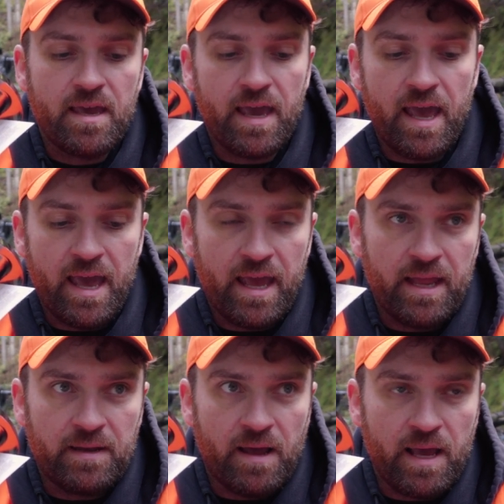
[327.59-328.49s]

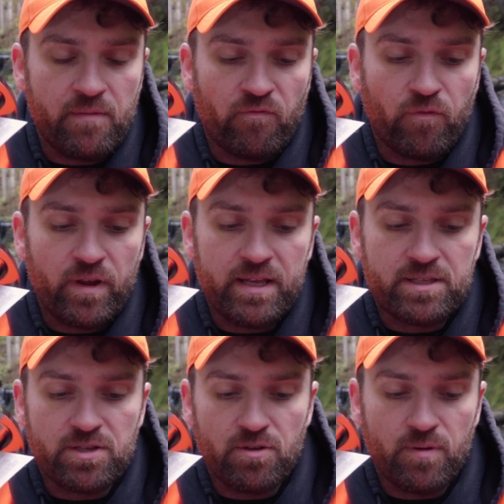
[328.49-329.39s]
and I am free
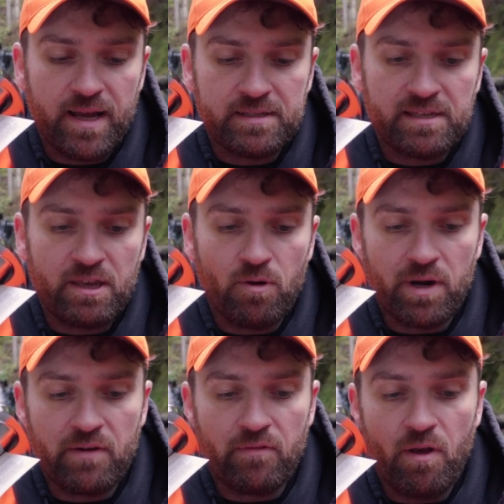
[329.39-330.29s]
to tell you
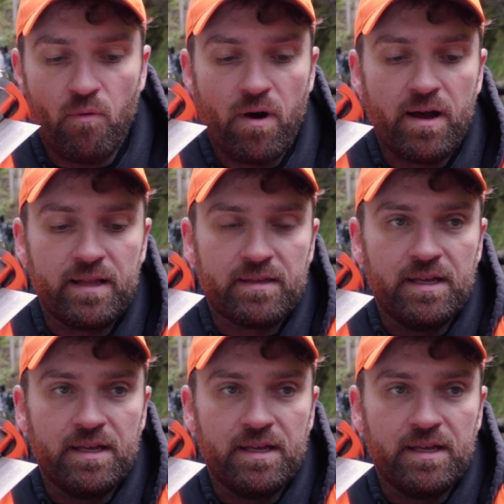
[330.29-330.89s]
whatever I want.